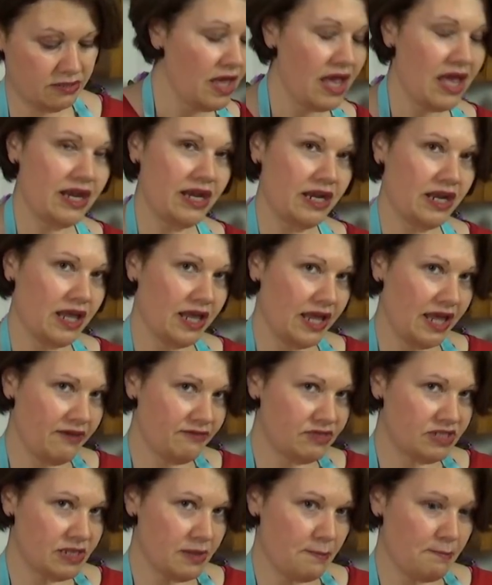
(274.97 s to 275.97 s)
And then I have
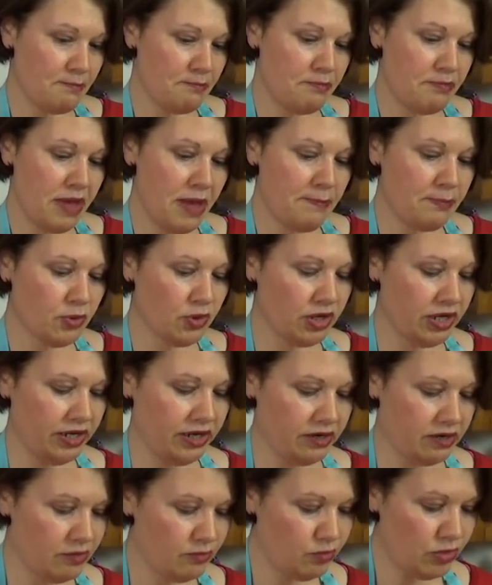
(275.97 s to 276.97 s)
some pepper
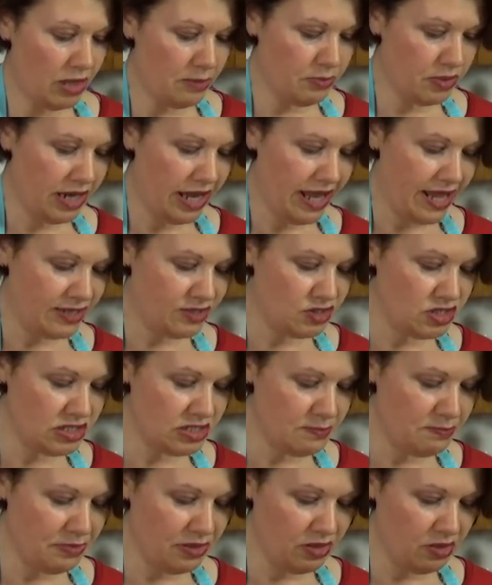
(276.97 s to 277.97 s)
here that I'm going to add just
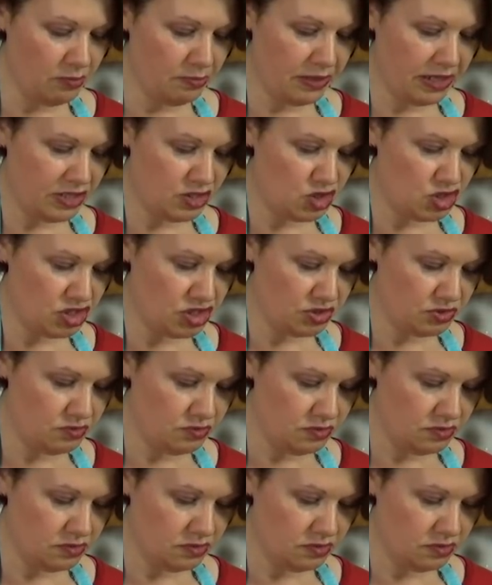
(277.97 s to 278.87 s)
a little pinch to,